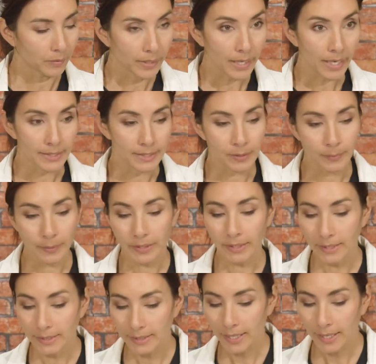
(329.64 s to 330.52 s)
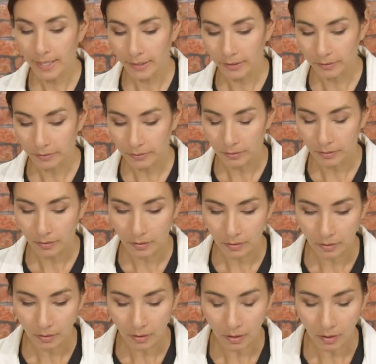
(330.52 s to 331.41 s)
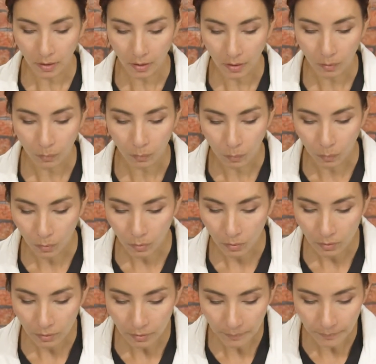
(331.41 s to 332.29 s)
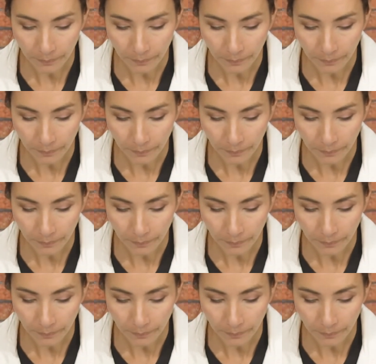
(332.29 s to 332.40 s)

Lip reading: Okay, so we're going to take our wall,